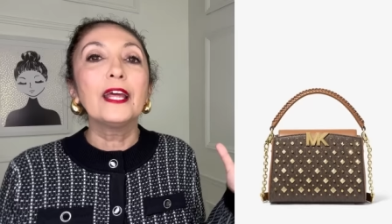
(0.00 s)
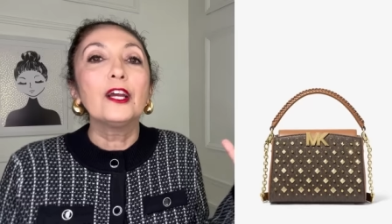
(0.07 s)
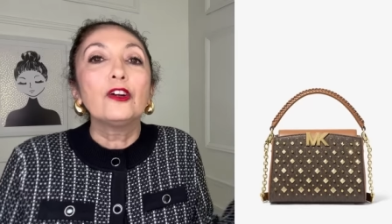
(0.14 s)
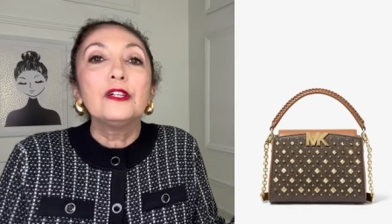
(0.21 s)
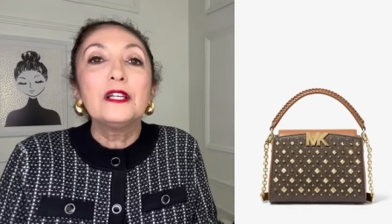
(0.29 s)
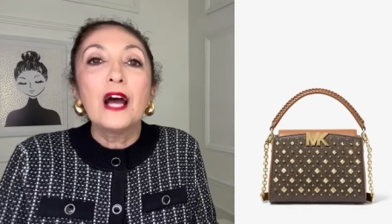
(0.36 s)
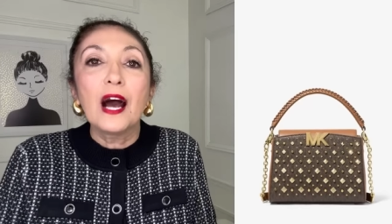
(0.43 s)

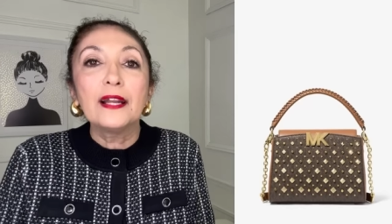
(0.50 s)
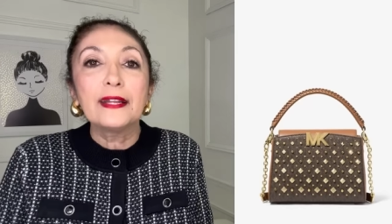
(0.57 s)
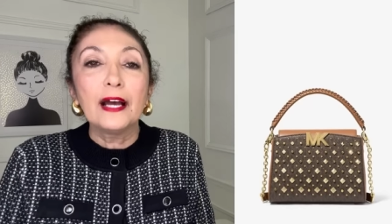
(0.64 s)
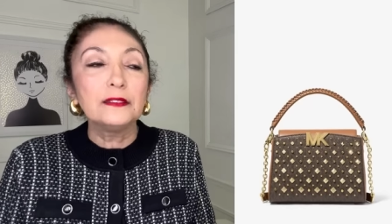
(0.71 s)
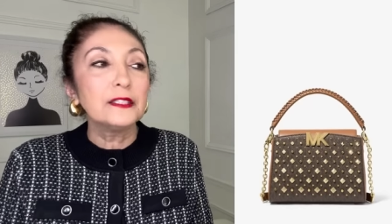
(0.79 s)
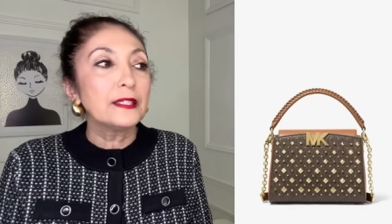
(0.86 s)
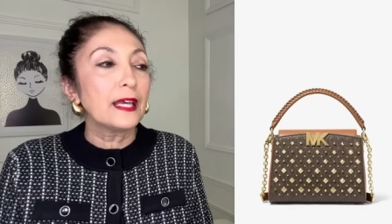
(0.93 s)
are not
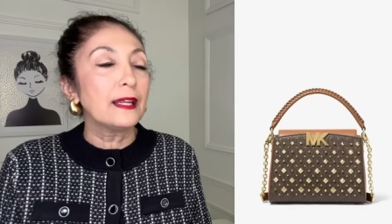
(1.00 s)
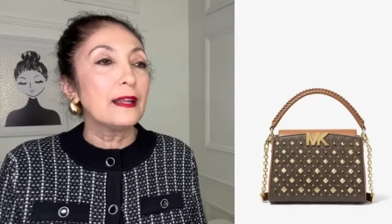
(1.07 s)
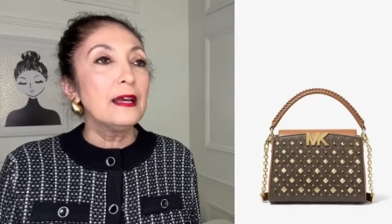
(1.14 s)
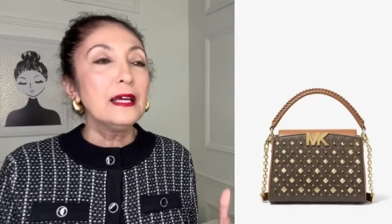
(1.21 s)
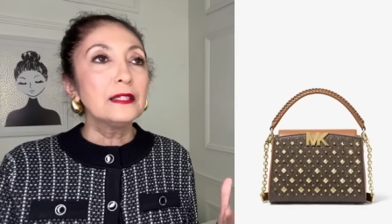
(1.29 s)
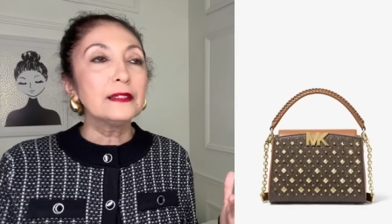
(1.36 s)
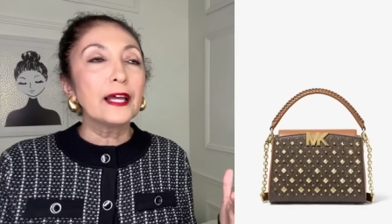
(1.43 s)
elegant.
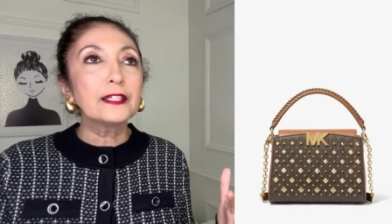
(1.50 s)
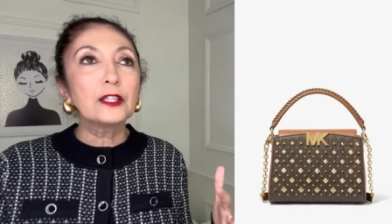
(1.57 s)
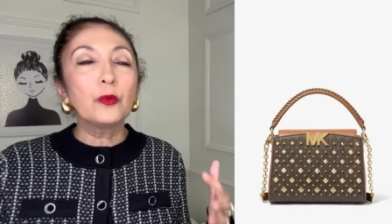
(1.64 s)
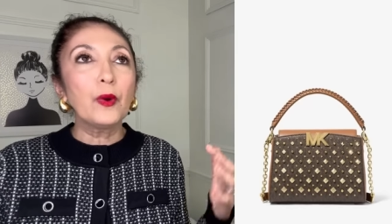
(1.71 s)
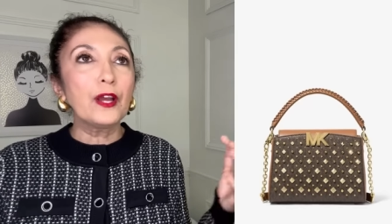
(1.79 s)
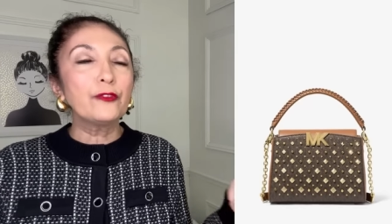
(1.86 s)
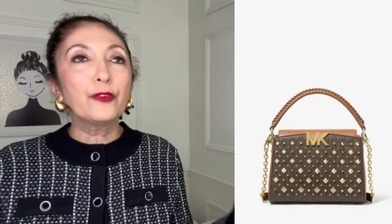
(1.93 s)
Like, the
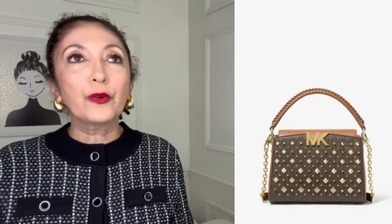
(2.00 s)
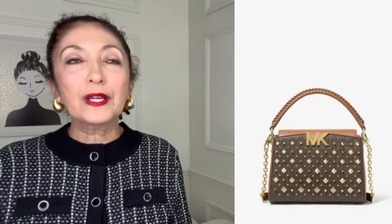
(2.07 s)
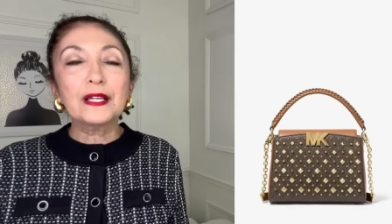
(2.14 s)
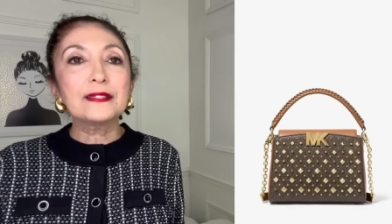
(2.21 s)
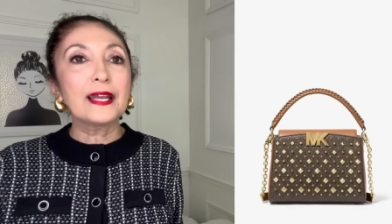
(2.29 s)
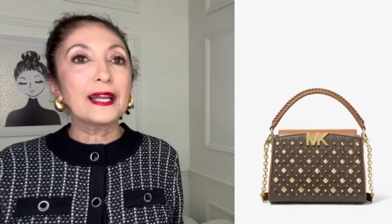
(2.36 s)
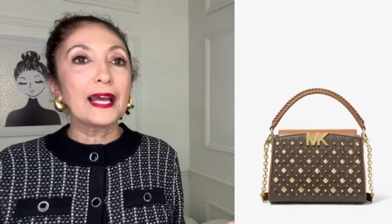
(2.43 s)
if we're
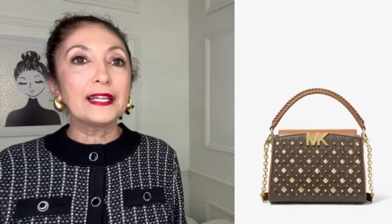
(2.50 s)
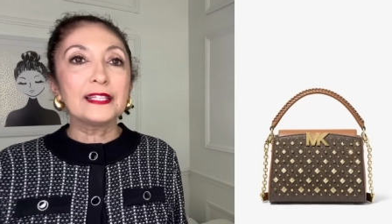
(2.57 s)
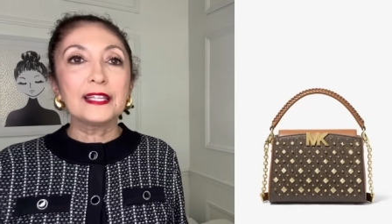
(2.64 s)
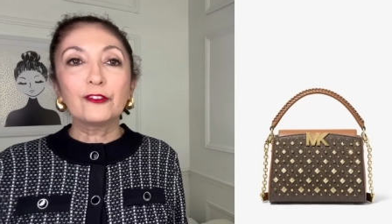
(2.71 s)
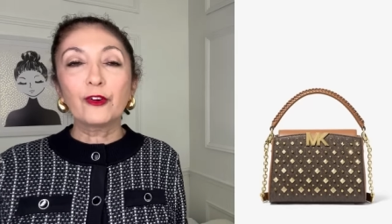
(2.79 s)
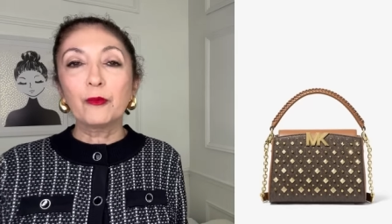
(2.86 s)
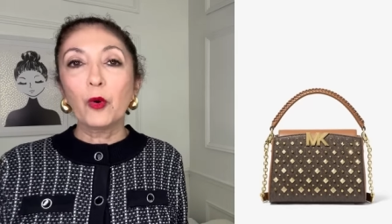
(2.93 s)
going to take
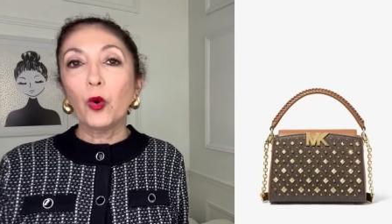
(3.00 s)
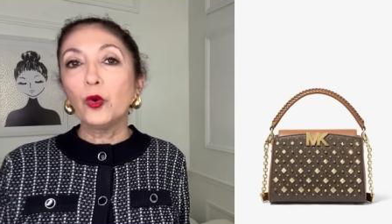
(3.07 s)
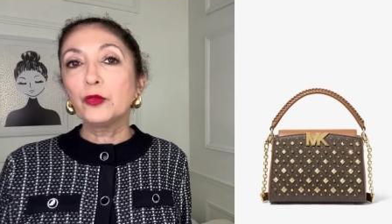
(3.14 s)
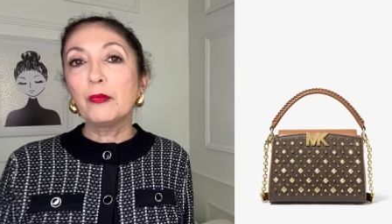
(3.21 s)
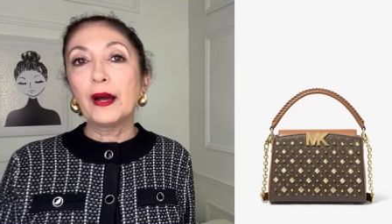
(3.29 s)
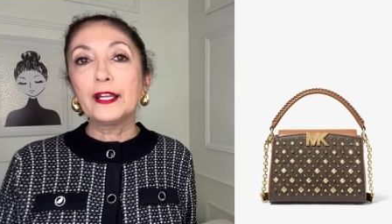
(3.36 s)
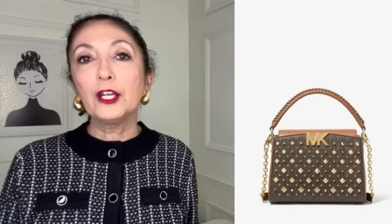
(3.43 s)
anything from
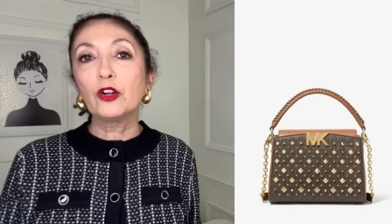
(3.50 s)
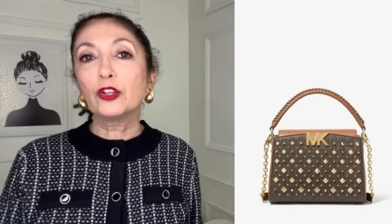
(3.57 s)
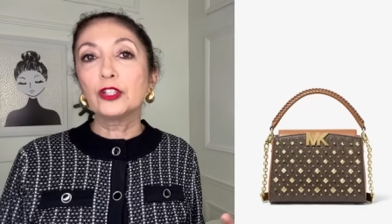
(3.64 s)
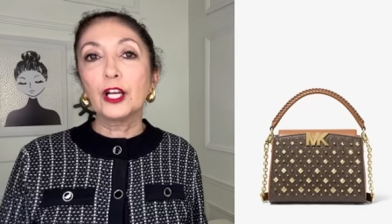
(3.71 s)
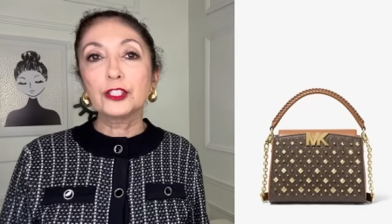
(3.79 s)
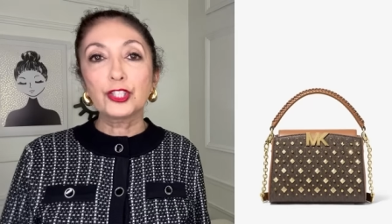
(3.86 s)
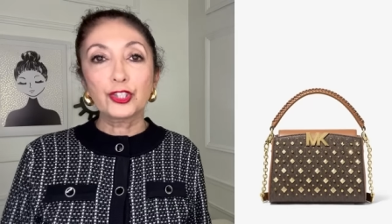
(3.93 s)
old money or
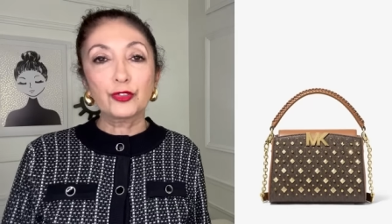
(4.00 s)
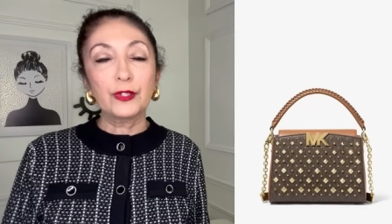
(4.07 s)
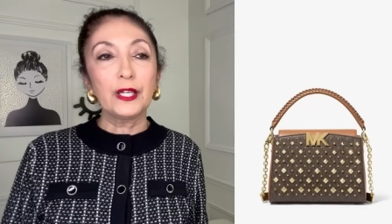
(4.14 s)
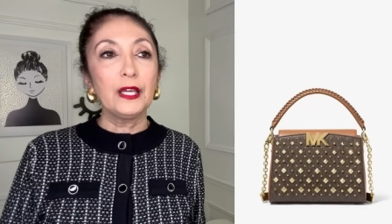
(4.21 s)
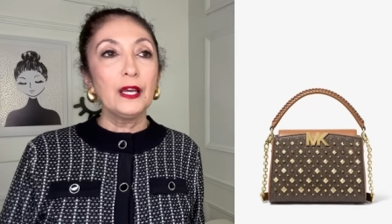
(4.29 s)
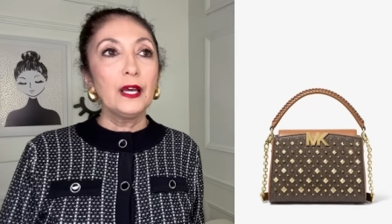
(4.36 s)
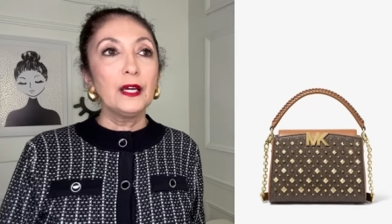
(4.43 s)
luxury,